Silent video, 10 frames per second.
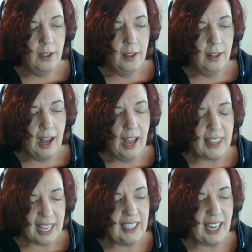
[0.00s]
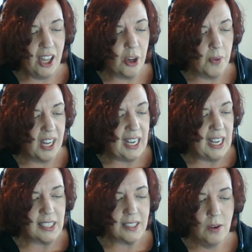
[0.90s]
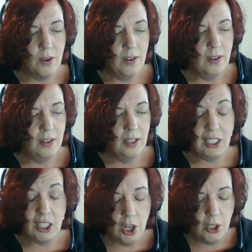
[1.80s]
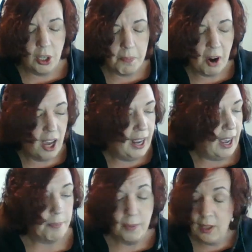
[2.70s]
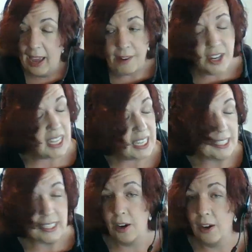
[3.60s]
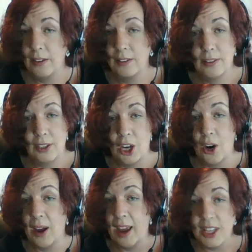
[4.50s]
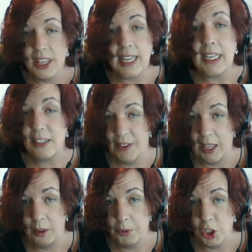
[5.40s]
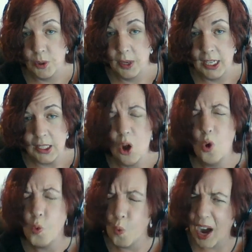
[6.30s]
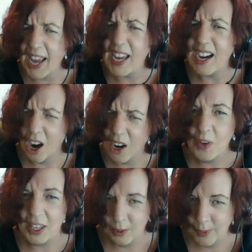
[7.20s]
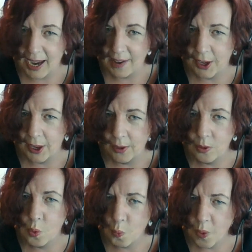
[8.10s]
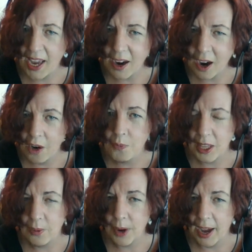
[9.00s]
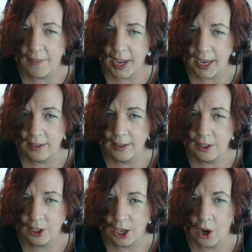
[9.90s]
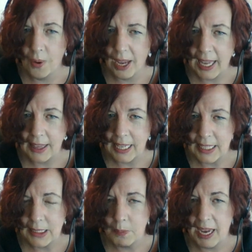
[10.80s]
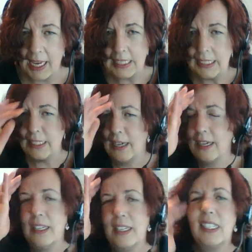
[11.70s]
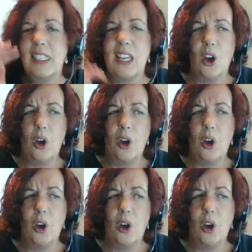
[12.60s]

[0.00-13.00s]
I think the other one is, you know, you brought up everything's here. You know, everything is available to us. Why aren't we thriving? why aren't we thriving, you know, in this space? So